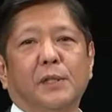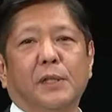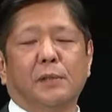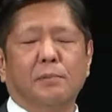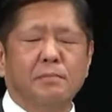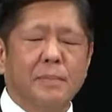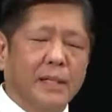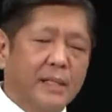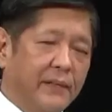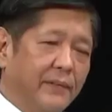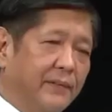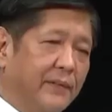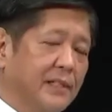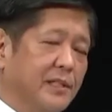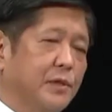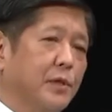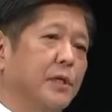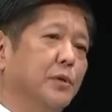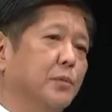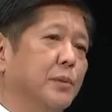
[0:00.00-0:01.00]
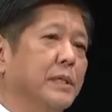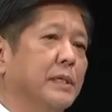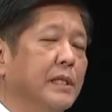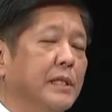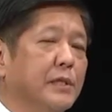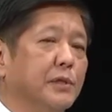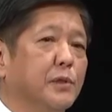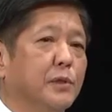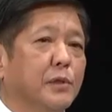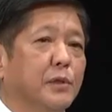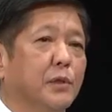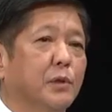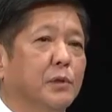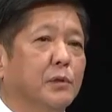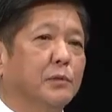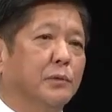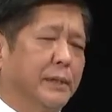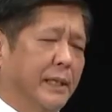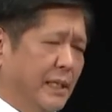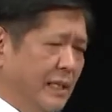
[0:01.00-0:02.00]
There are many things that we need to
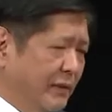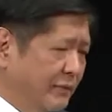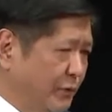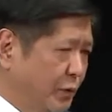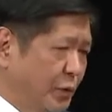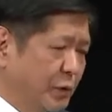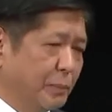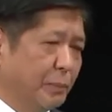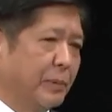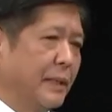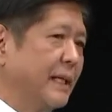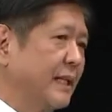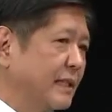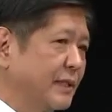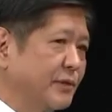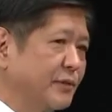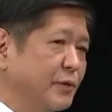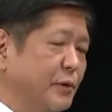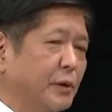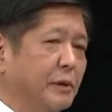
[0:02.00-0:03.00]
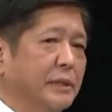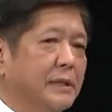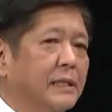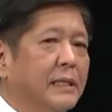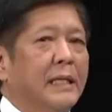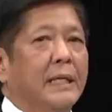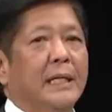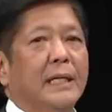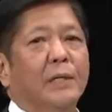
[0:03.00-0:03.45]
do. We have good plans for it.